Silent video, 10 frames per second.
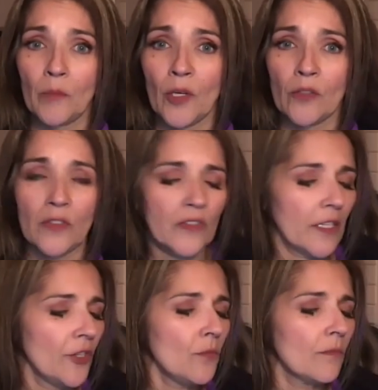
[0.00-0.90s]
mode it's like
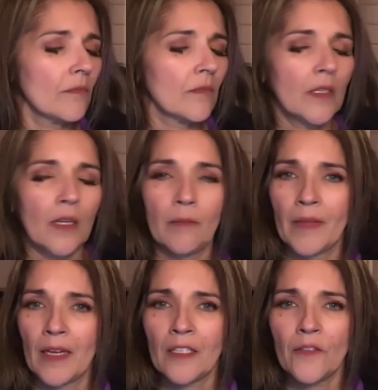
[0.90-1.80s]
nope i'm
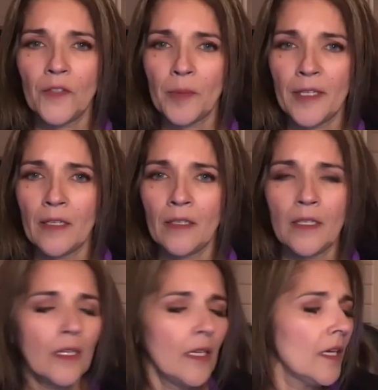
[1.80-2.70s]
not going to feel pain
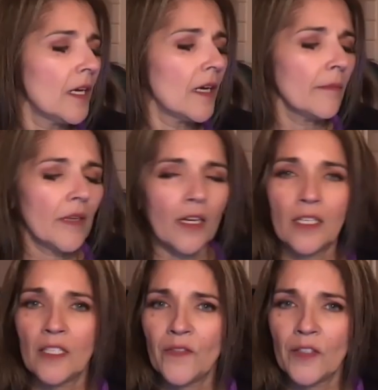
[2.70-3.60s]
i'm not
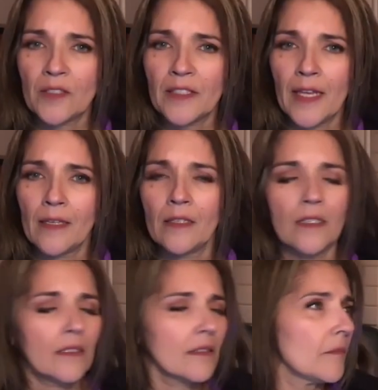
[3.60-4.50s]
going to feel
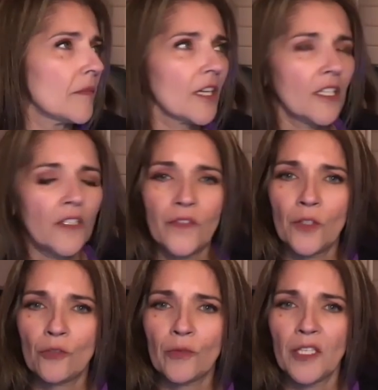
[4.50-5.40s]
sadness i'm not going to feel
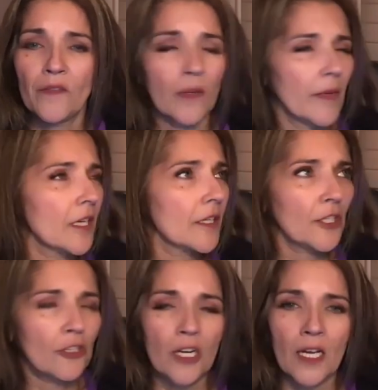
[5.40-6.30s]
grief i'm not going to
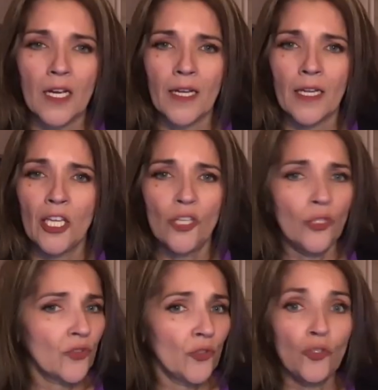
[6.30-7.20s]
cry
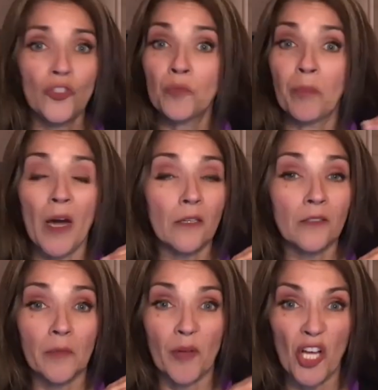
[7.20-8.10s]
so you just bottled
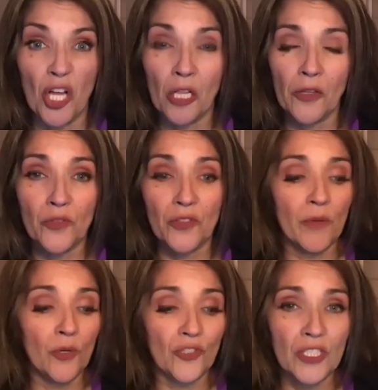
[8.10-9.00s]
up all those
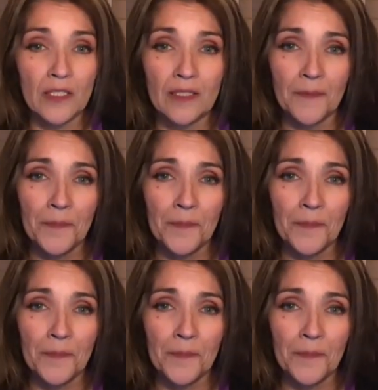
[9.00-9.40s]
emotions